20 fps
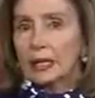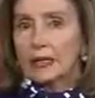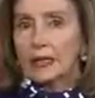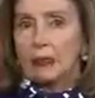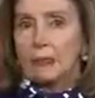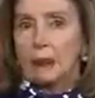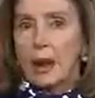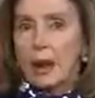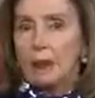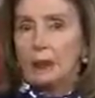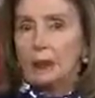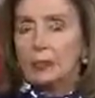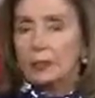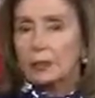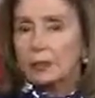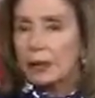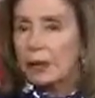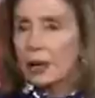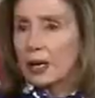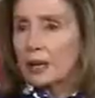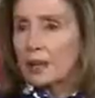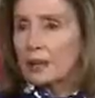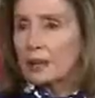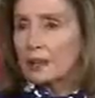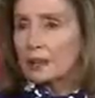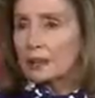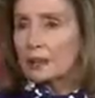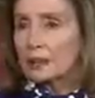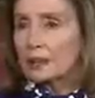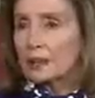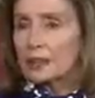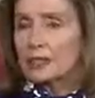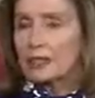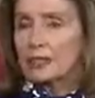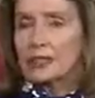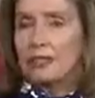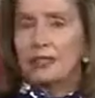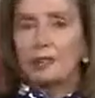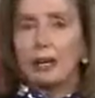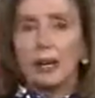the rapid spread of
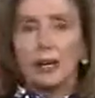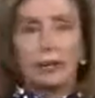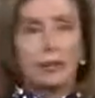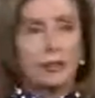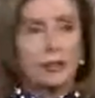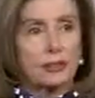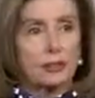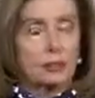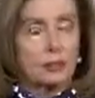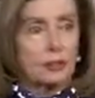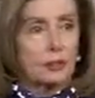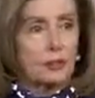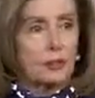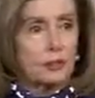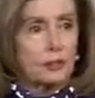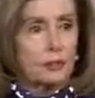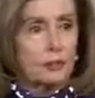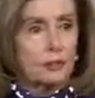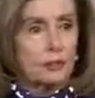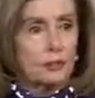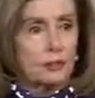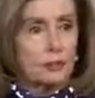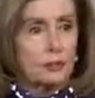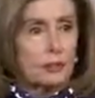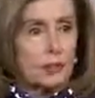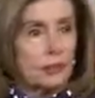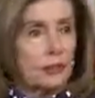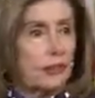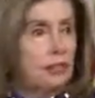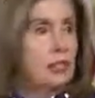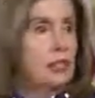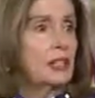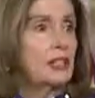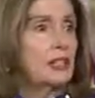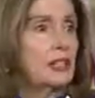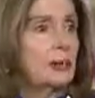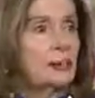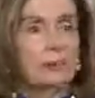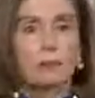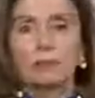this virus. A
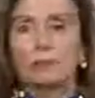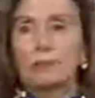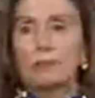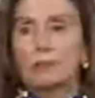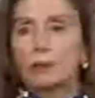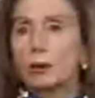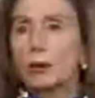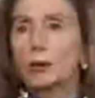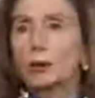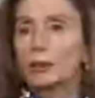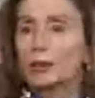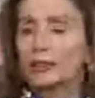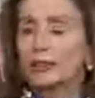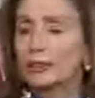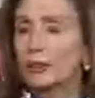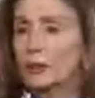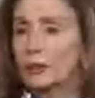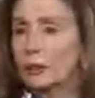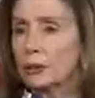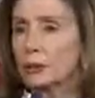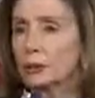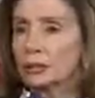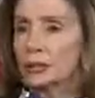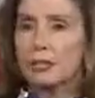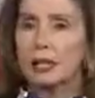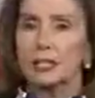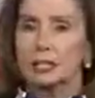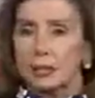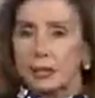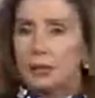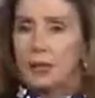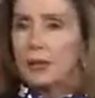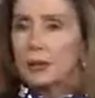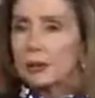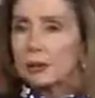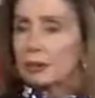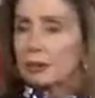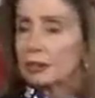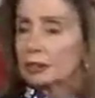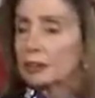Senate majority leader who says we